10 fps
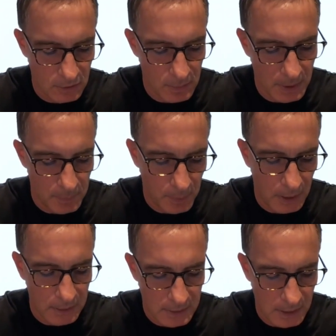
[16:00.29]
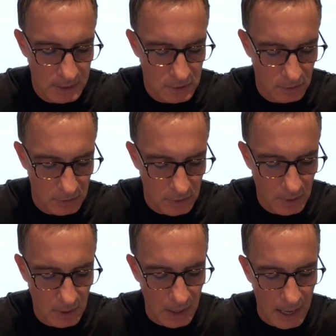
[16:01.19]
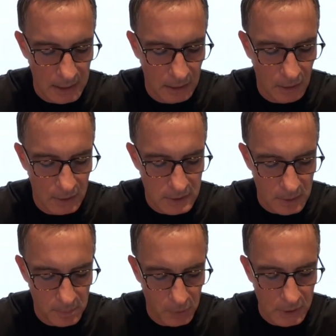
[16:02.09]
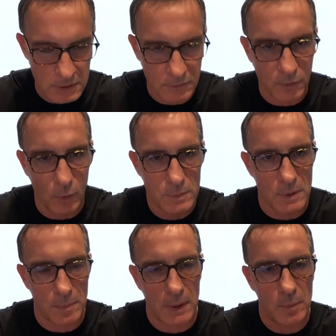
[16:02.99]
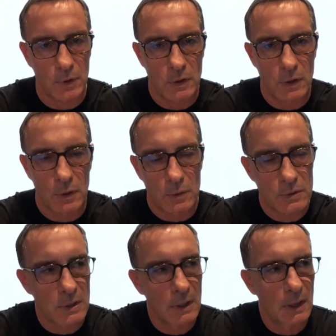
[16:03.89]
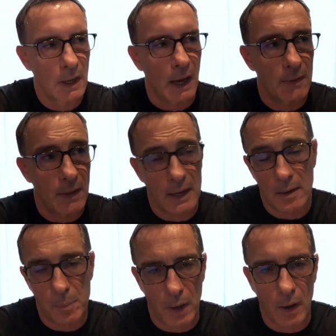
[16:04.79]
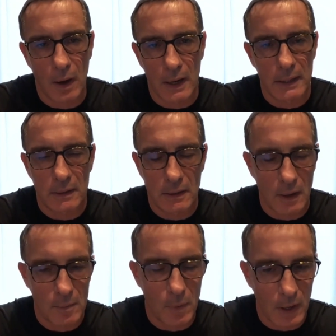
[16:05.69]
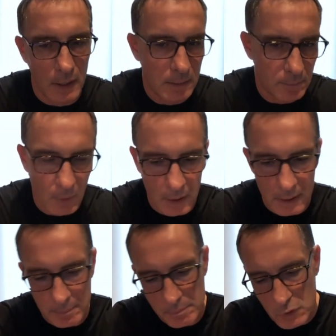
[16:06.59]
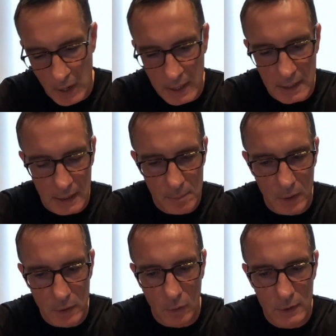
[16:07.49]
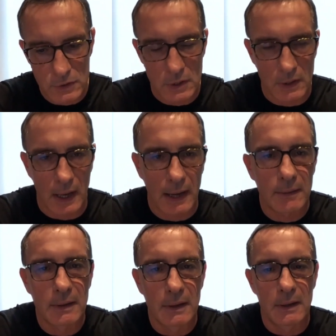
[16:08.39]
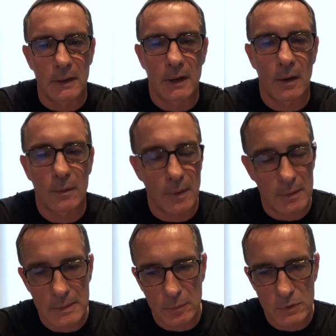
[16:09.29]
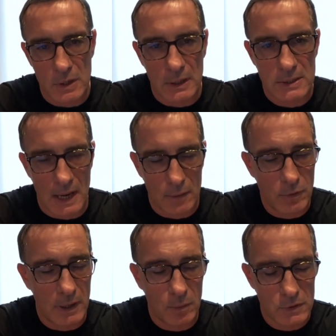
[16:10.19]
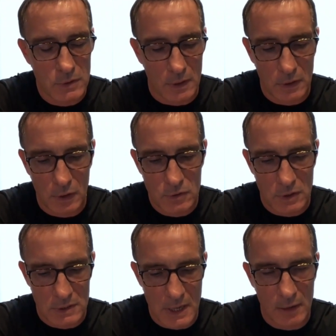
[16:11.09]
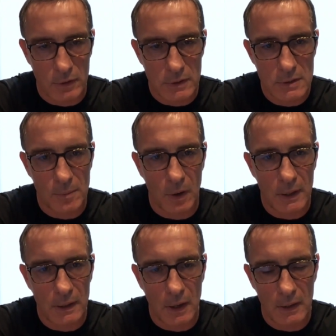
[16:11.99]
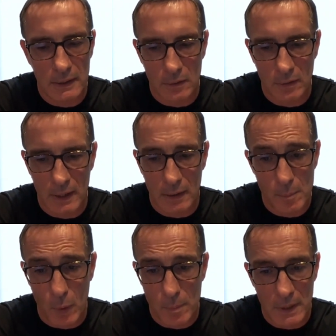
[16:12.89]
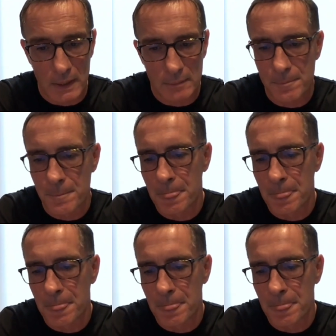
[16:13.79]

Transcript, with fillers: and manipulate the data and analyze it and put it into forms that people can use, and then apply you know my my training and my knowledge to that. You know, it was an really was a huge accelerant to my early career and put me in